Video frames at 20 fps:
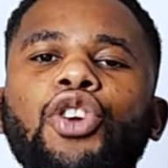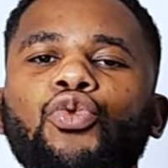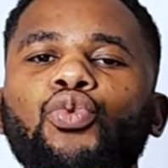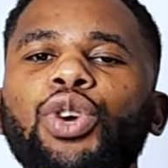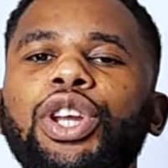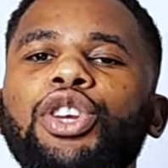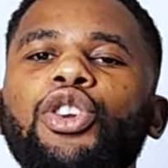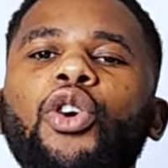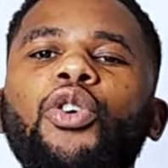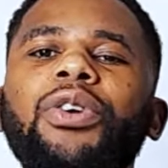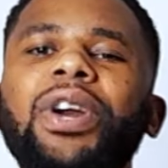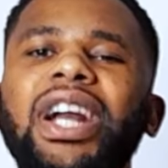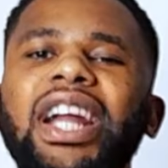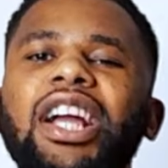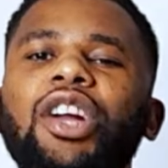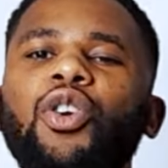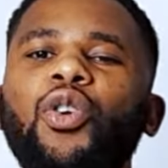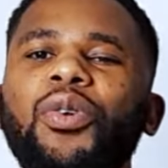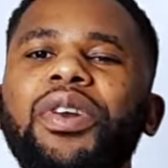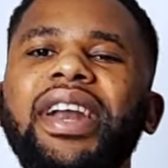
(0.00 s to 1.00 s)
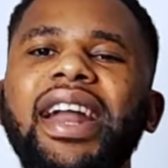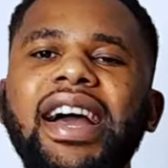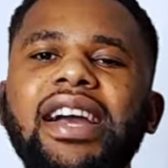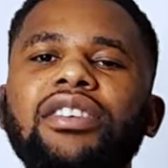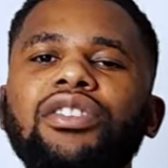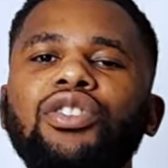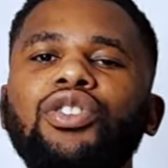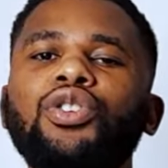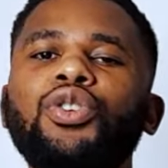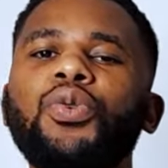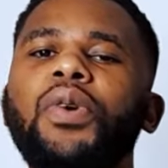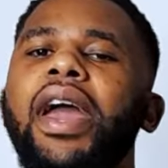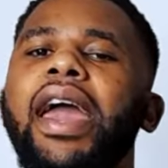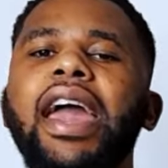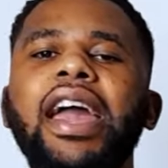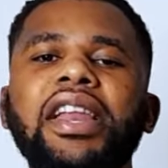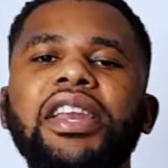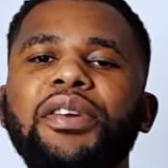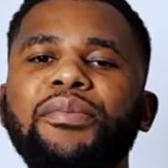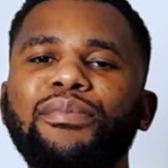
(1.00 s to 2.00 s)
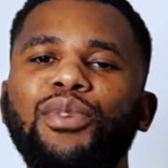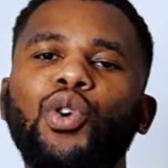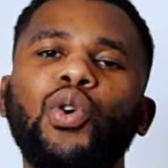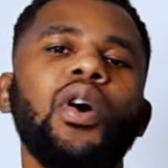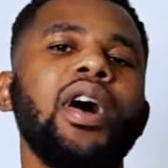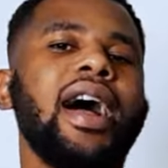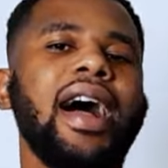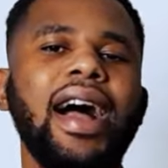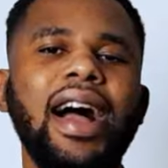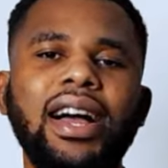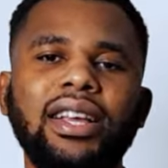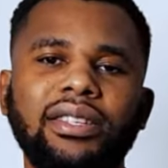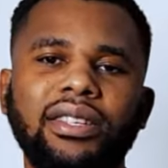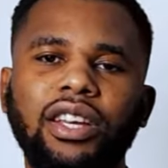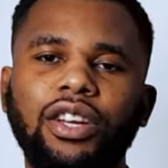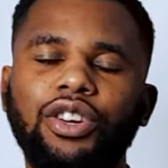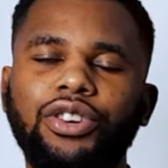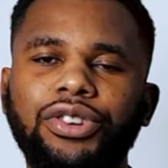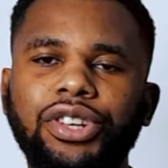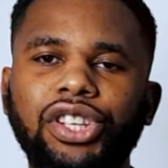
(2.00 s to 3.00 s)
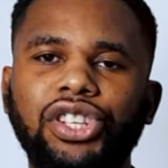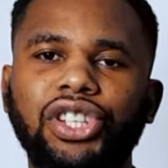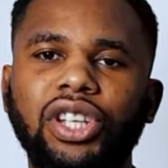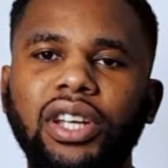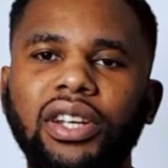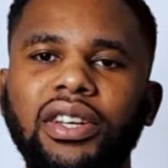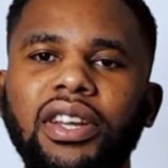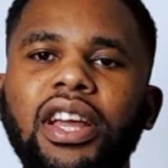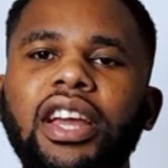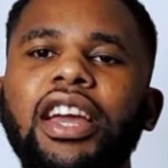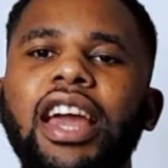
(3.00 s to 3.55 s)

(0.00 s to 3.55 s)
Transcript: we don't recognize you anymore as a Christian.